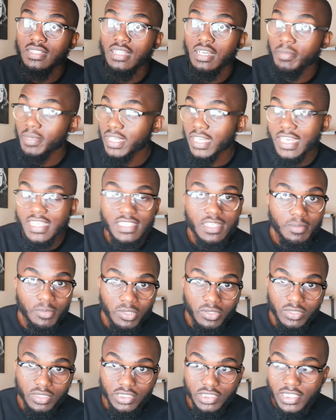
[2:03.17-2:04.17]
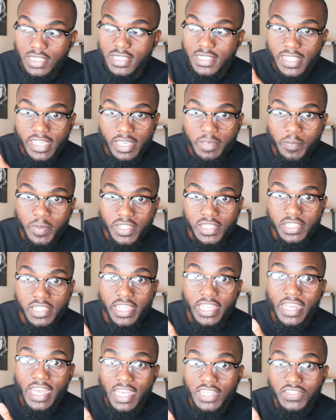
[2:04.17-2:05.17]
I mean, guys, come on, just take a picture
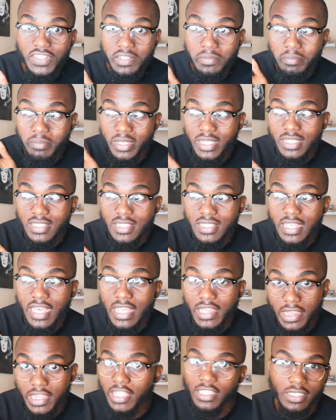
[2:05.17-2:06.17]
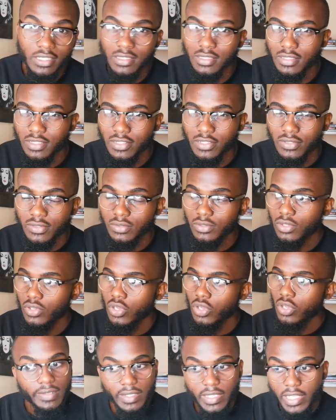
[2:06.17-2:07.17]
that actually means a thing. You know,
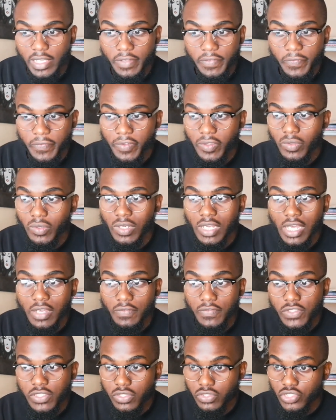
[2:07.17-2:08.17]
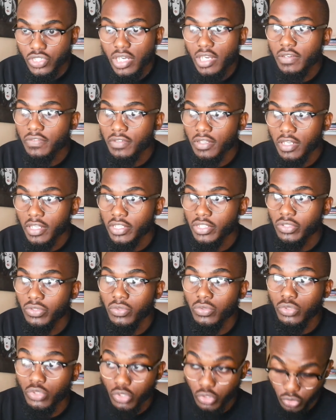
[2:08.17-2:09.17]
if you love to travel and
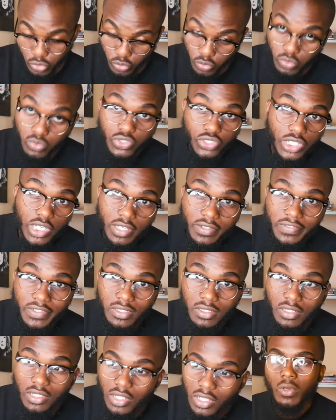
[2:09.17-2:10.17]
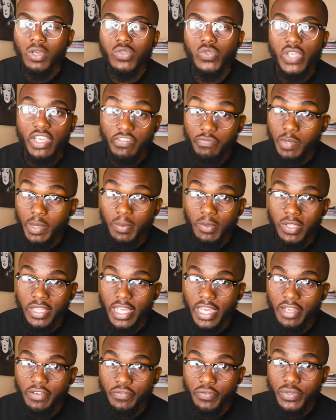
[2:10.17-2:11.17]
you do travel, because you have people
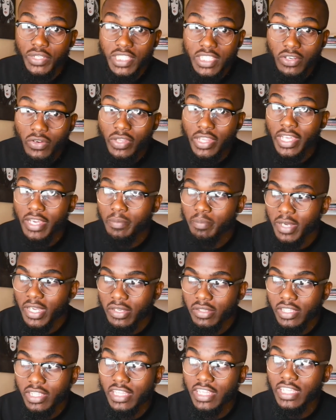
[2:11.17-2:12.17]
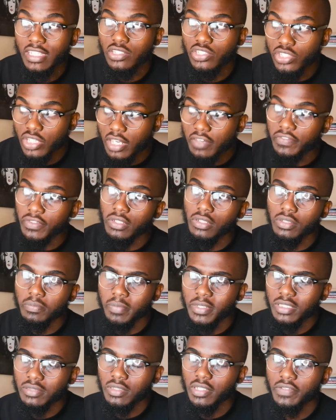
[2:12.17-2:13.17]
that have written on their bio that they travel,
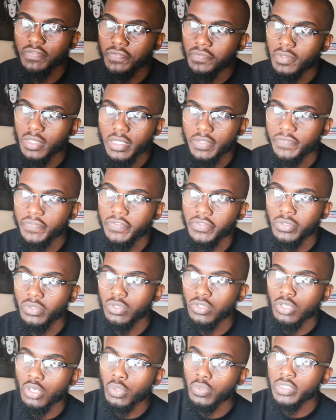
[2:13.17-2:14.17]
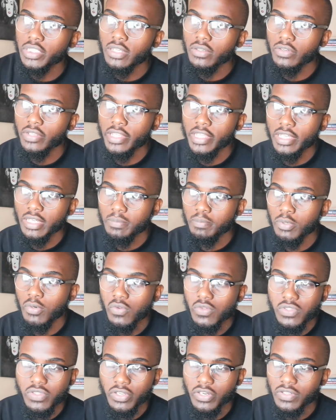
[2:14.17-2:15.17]
but if you go down on their
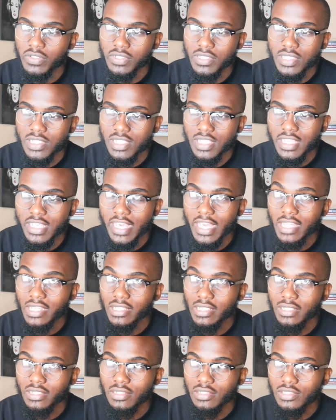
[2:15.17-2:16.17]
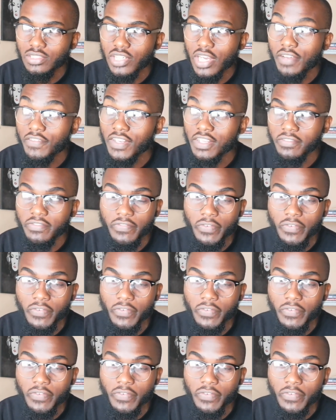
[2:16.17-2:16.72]
post, you don't see any traveling